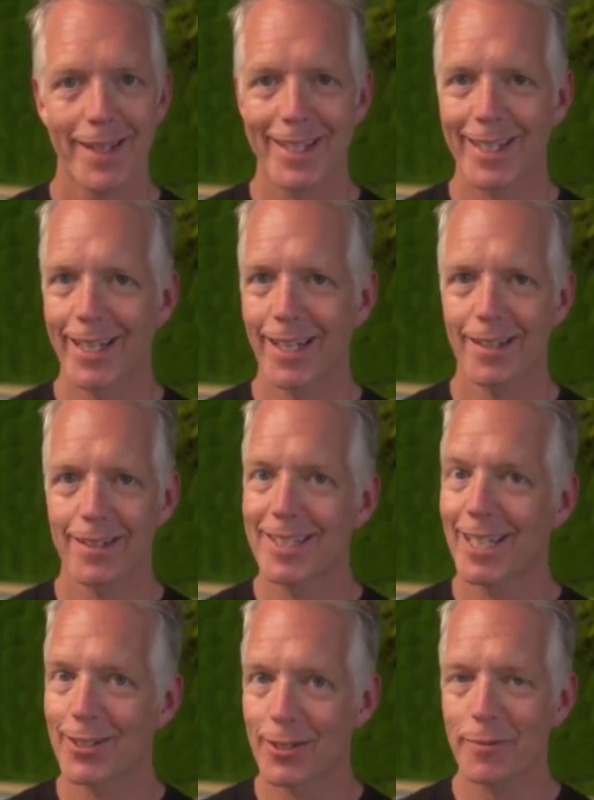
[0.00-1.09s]
Again,
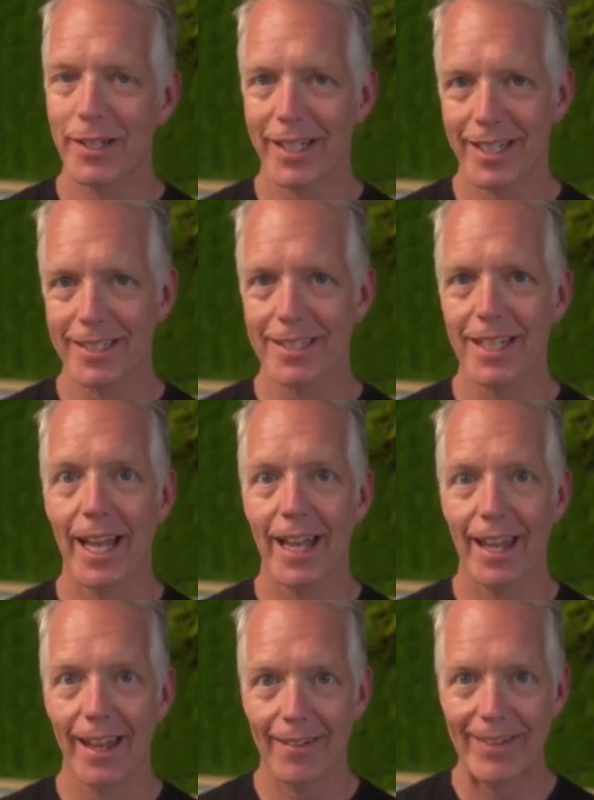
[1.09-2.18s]
tension release,
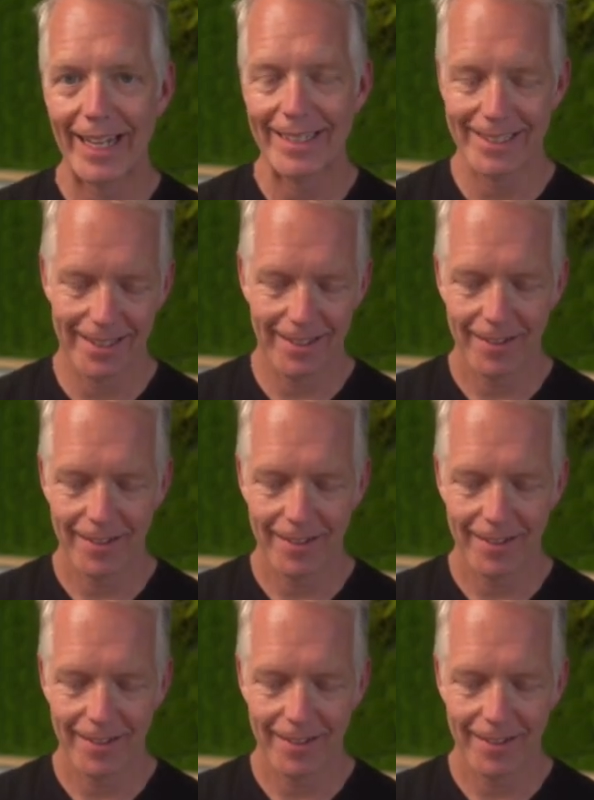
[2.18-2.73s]
love it.